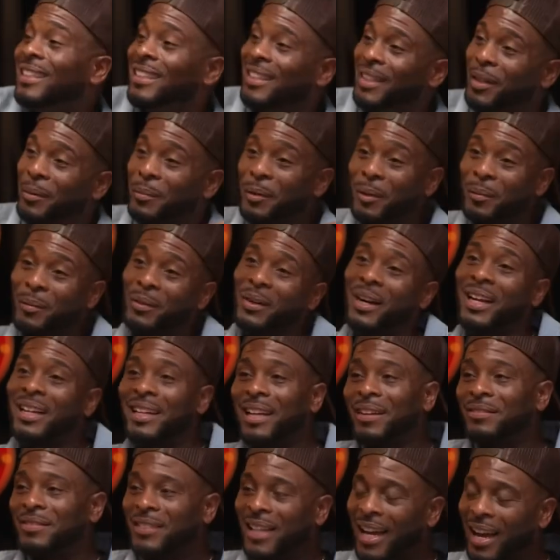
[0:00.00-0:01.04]
And I remember I
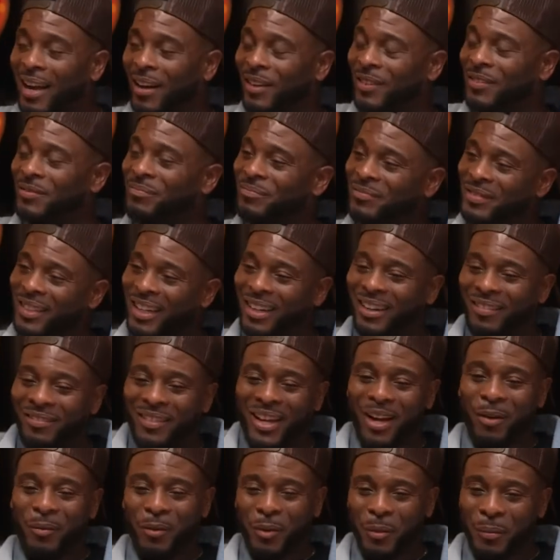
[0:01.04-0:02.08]
left out of
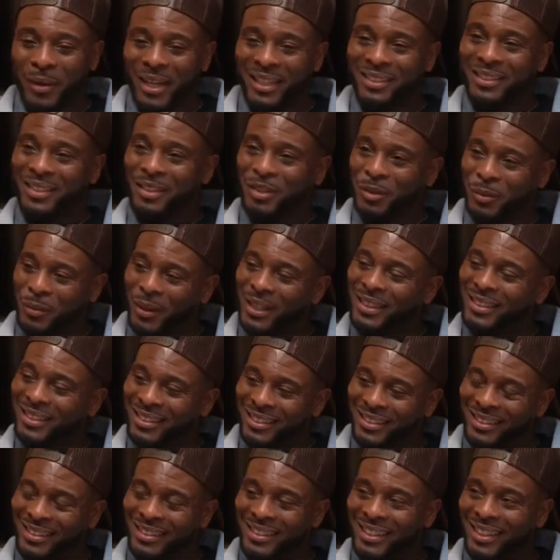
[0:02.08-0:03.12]
that room, that
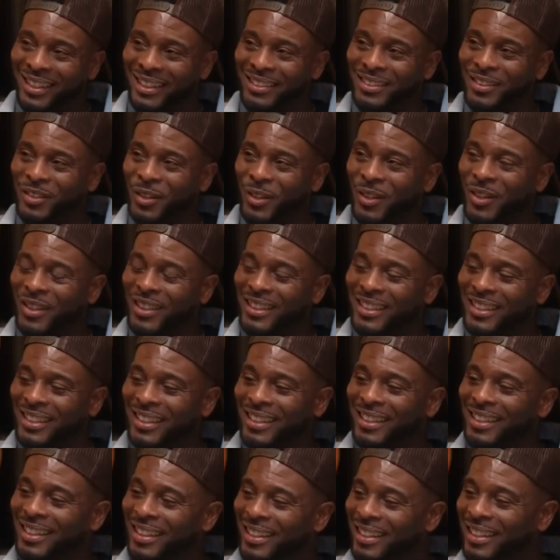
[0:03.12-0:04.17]
situation, and then I saw
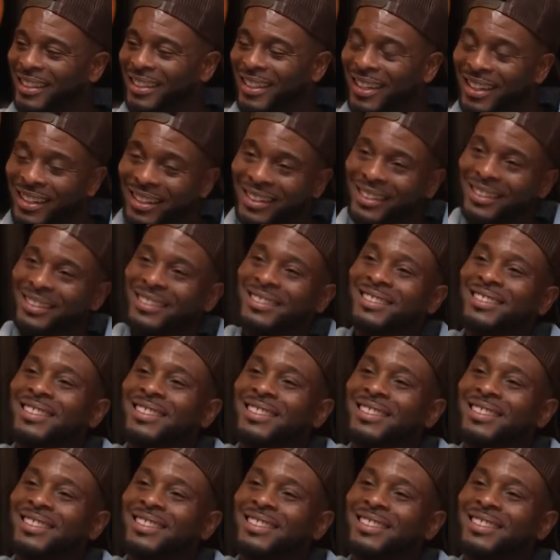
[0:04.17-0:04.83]
Kenan,